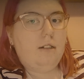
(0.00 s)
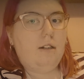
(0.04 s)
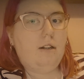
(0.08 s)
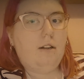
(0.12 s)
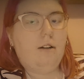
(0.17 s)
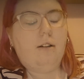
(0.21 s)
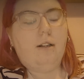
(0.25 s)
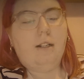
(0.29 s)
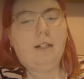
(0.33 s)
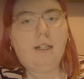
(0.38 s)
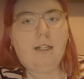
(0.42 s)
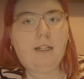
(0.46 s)

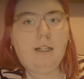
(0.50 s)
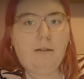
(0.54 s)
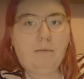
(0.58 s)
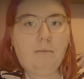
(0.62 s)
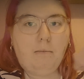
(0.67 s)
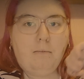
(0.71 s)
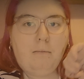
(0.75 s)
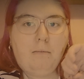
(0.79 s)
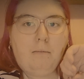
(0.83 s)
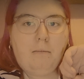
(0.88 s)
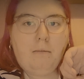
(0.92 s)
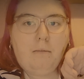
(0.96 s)
like,
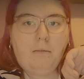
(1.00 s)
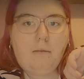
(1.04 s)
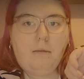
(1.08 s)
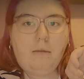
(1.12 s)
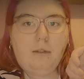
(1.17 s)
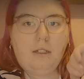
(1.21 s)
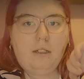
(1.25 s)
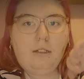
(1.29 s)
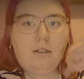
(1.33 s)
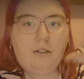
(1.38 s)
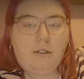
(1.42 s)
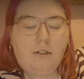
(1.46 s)

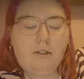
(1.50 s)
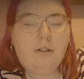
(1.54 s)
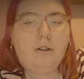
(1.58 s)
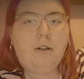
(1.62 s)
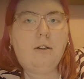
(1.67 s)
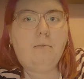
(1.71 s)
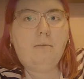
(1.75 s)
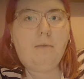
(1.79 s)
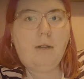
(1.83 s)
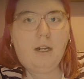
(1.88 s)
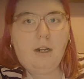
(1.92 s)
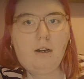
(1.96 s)
it's going
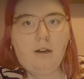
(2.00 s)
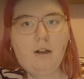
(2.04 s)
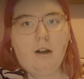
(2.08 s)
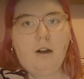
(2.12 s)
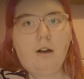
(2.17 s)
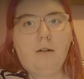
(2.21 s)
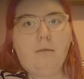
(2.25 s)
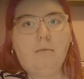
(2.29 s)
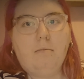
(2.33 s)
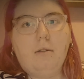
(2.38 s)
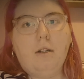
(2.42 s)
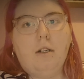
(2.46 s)
to be
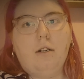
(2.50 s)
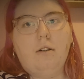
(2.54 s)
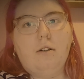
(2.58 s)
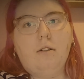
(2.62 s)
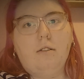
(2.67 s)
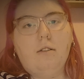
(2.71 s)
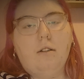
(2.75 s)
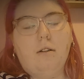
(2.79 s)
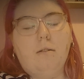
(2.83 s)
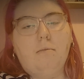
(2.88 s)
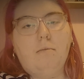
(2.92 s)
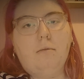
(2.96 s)
long
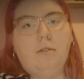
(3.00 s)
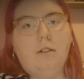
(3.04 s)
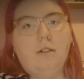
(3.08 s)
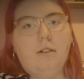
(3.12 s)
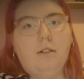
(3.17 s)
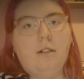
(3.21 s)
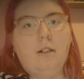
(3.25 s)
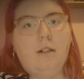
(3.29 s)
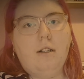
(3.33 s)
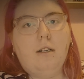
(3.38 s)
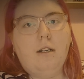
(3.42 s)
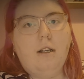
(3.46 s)
because I'm
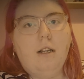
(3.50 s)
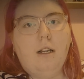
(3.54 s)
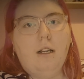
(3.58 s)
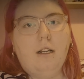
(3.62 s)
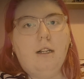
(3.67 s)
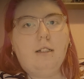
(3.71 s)
going to